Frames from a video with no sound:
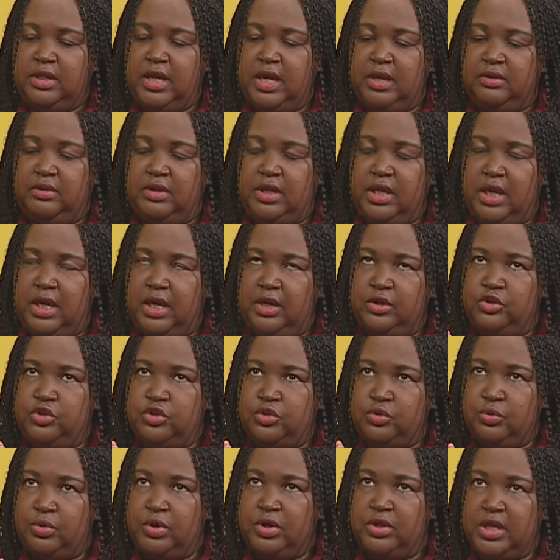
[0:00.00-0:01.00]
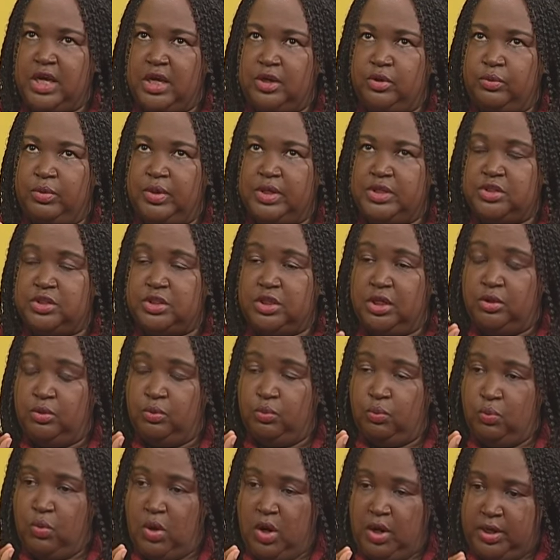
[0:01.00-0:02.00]
that they ensure that
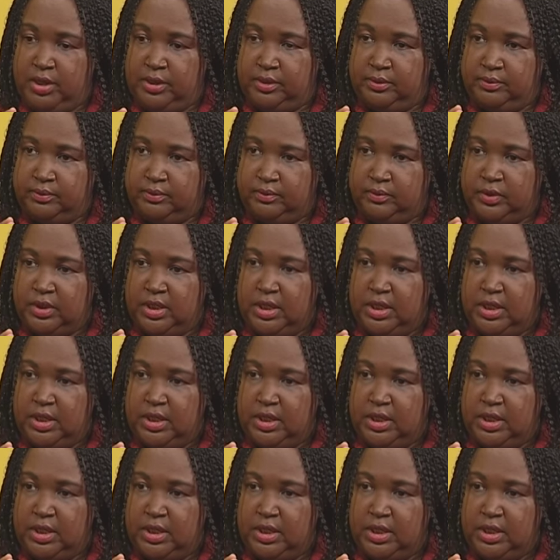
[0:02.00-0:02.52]
question 1